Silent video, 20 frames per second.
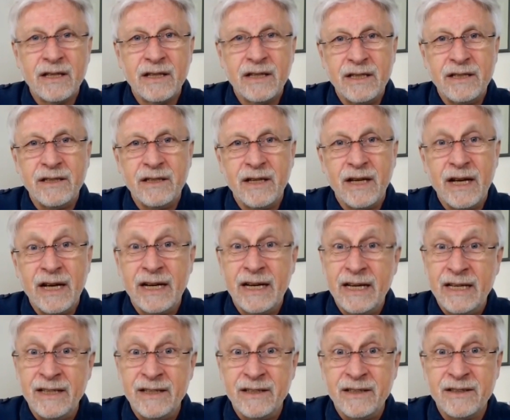the
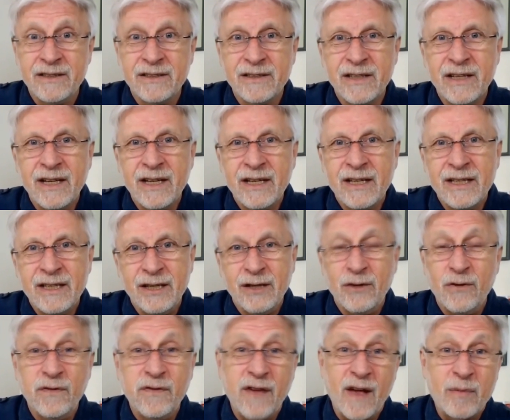again, you
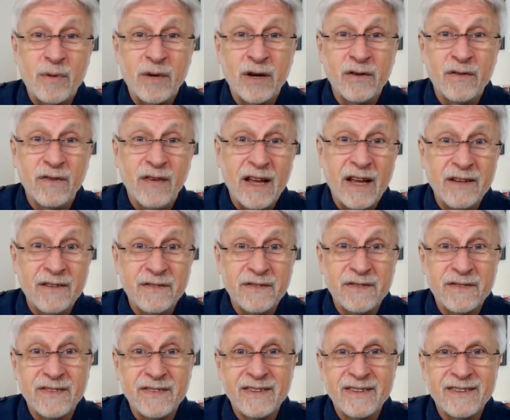know, fabric of life,
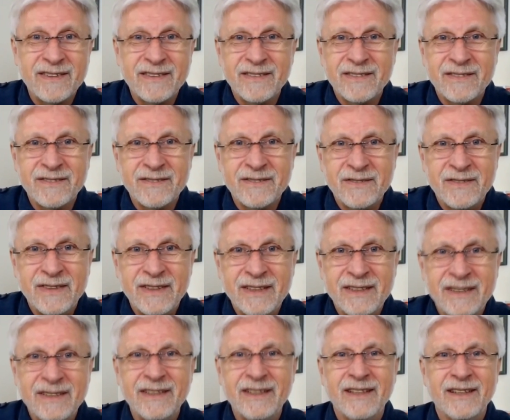mm-hmm.
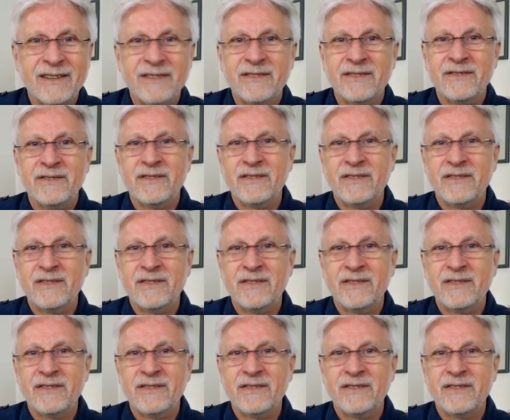the, uh,